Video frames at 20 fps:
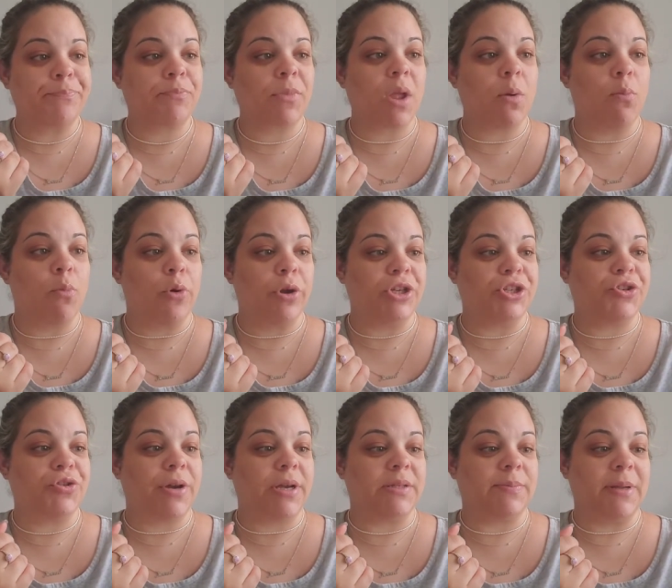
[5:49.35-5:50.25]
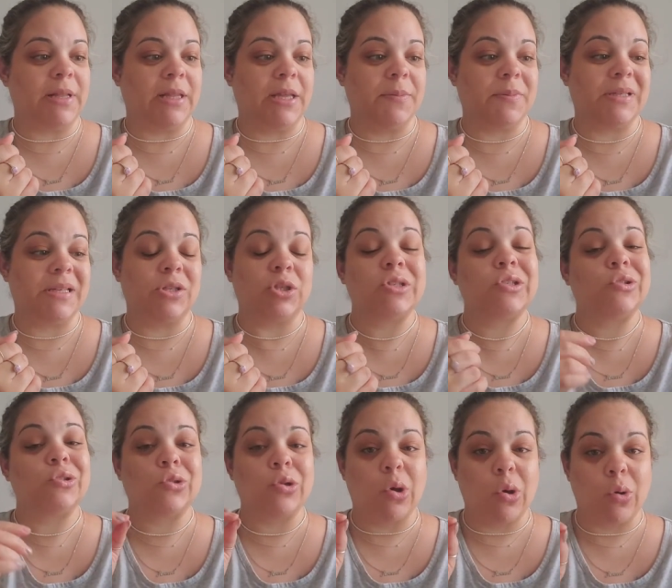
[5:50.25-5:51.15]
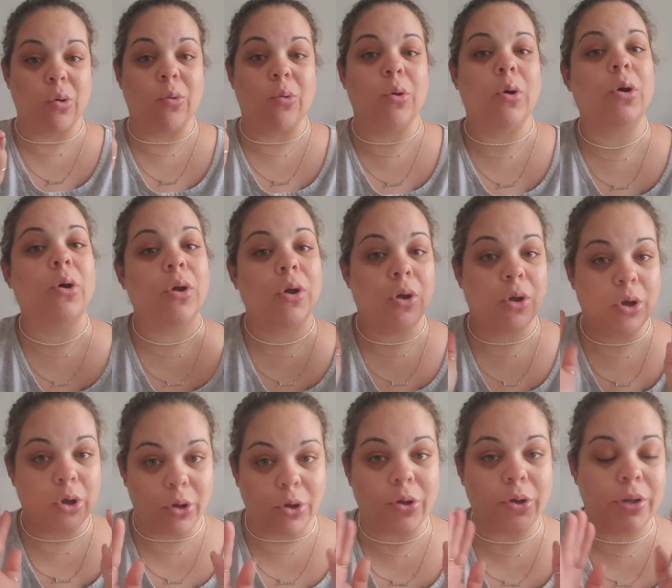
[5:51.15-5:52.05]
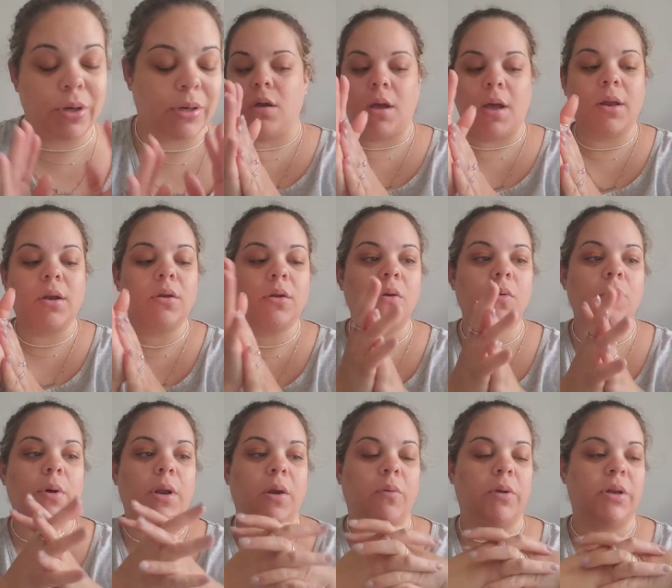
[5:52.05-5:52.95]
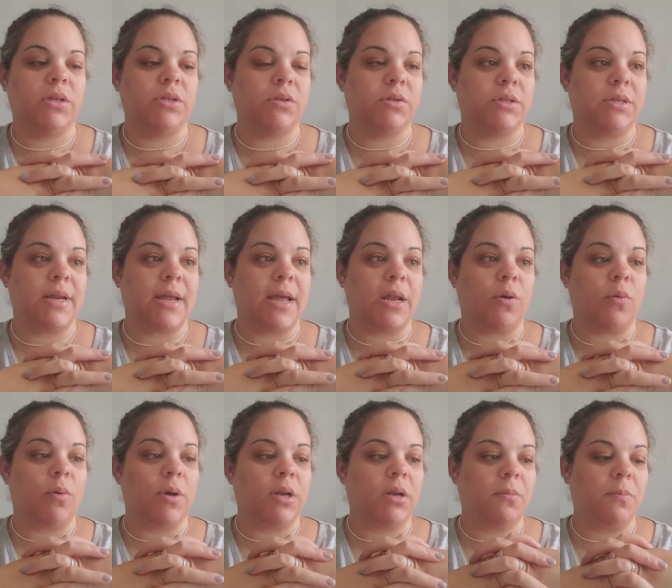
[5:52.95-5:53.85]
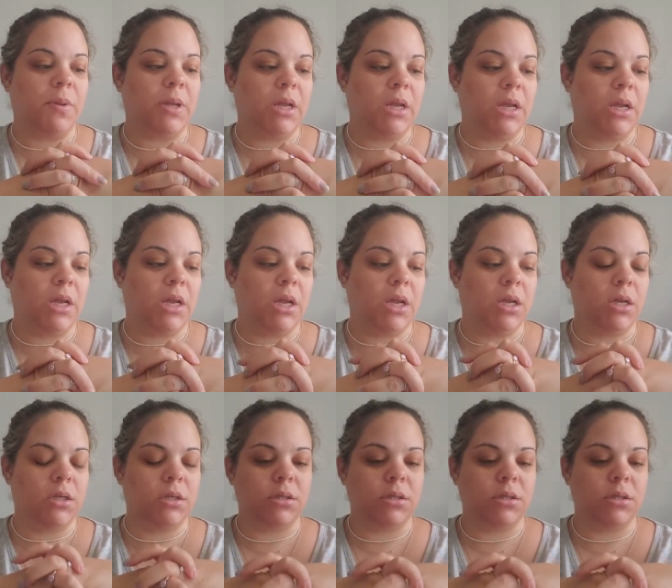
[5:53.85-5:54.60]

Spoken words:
moisturize my lips. It's so good. I don't know what I want to do today. I don't want to be